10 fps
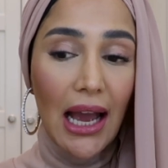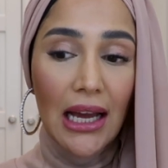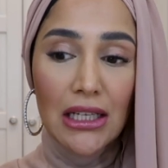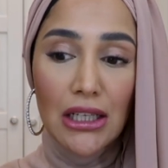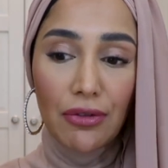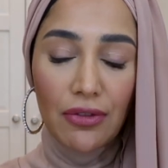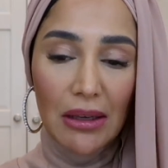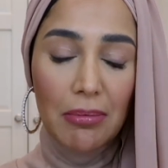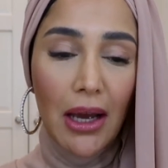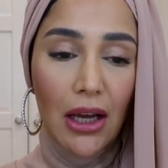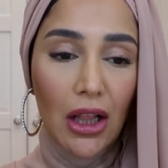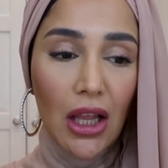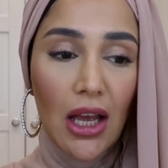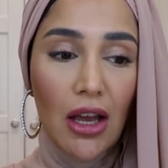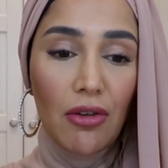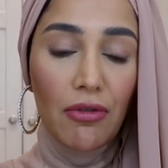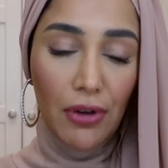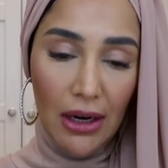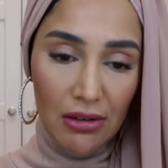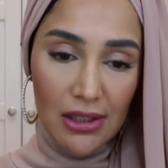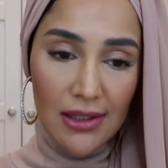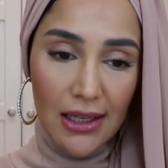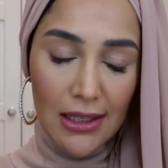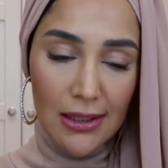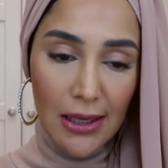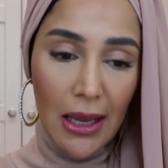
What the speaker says: and female fragrances.